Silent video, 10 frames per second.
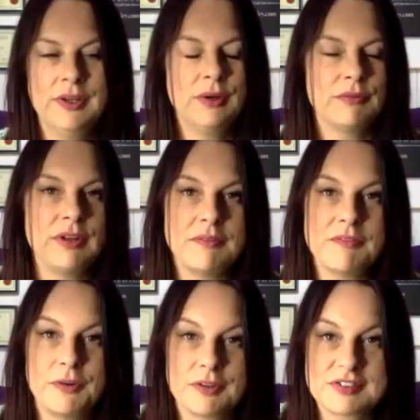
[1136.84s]

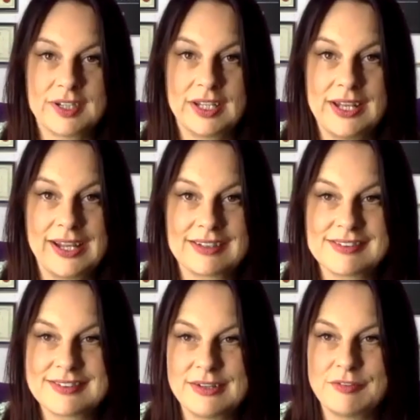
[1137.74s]
reinforcing a
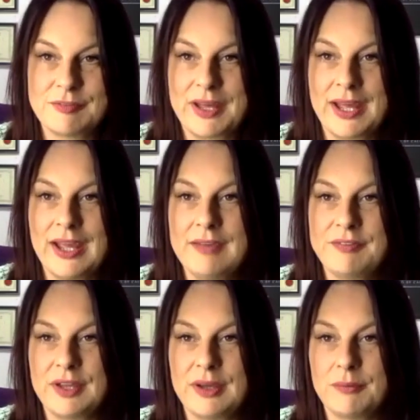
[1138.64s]
negative
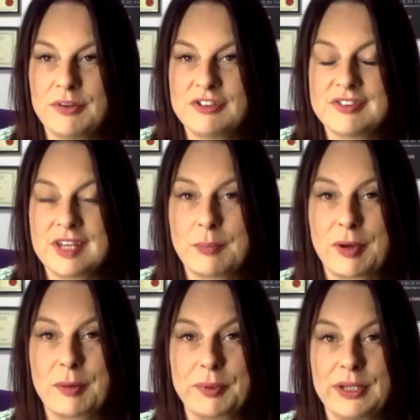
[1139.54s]
behavior, which is then
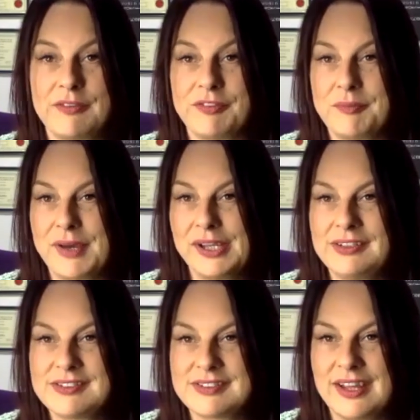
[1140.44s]
about belief and
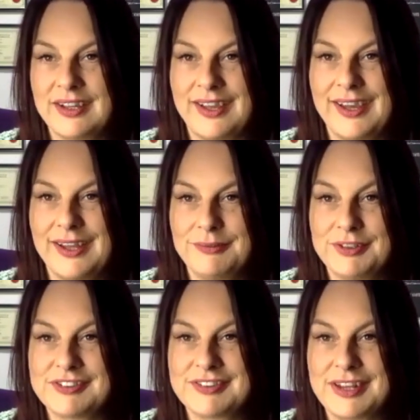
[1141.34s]
mindset again, which then